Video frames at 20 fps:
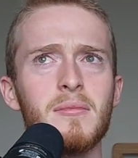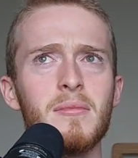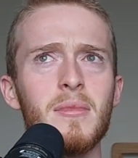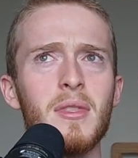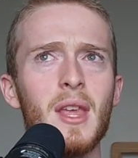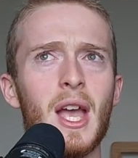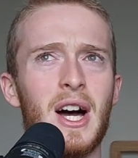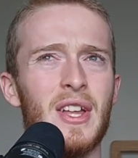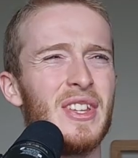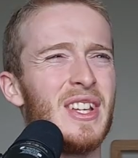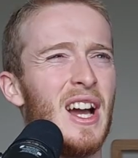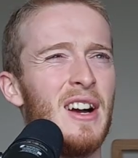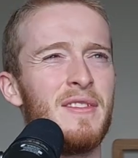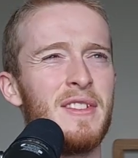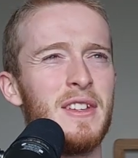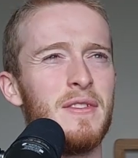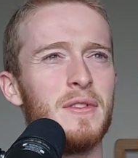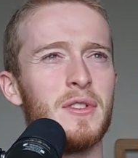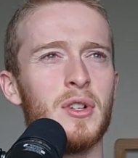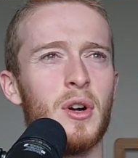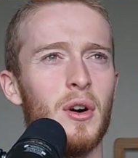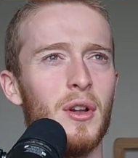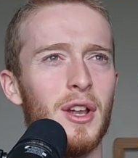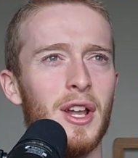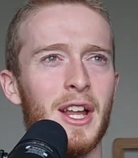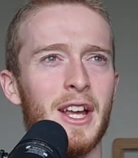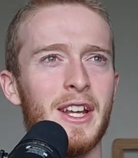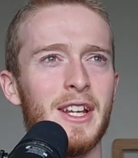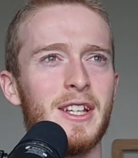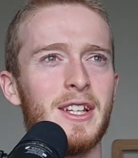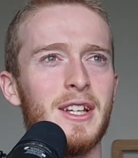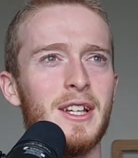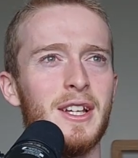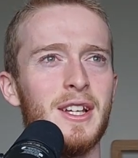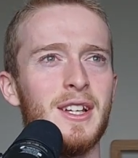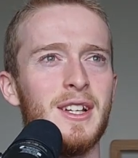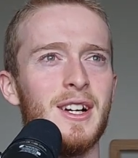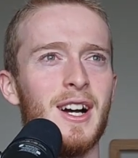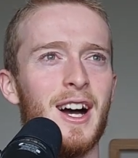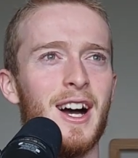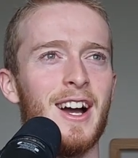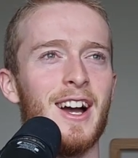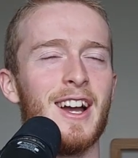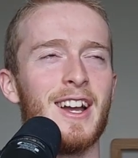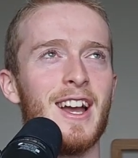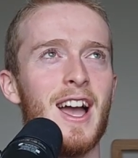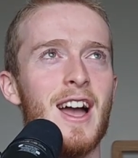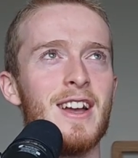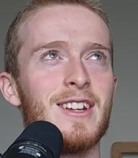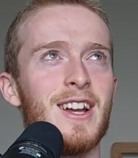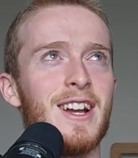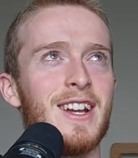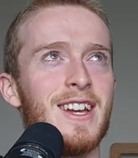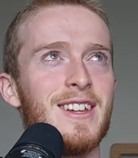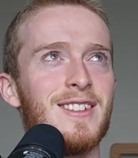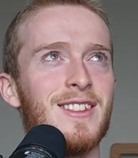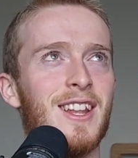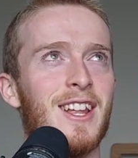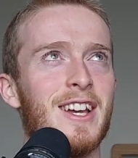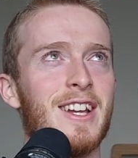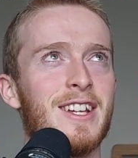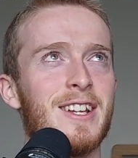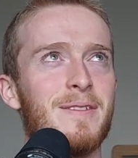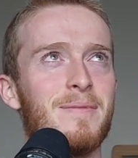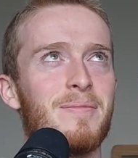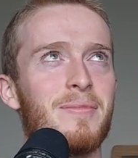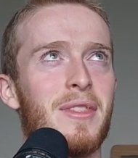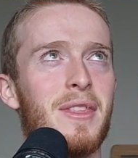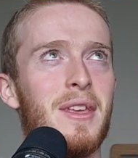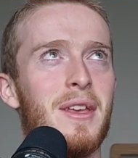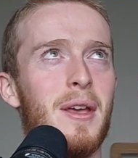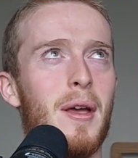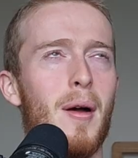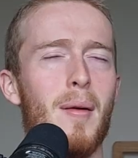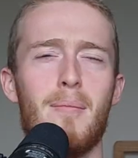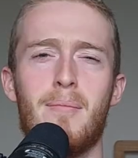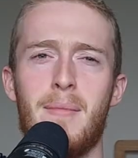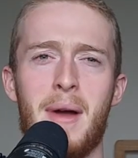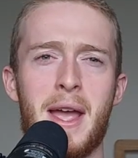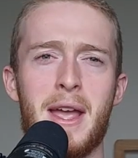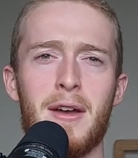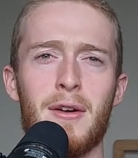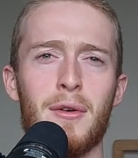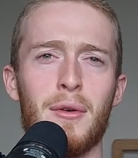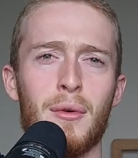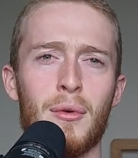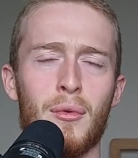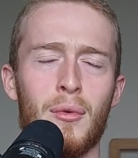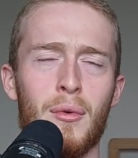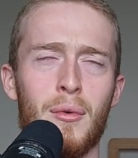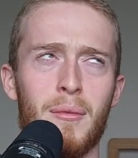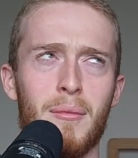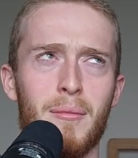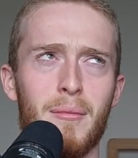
I think I've even got like, I guess like male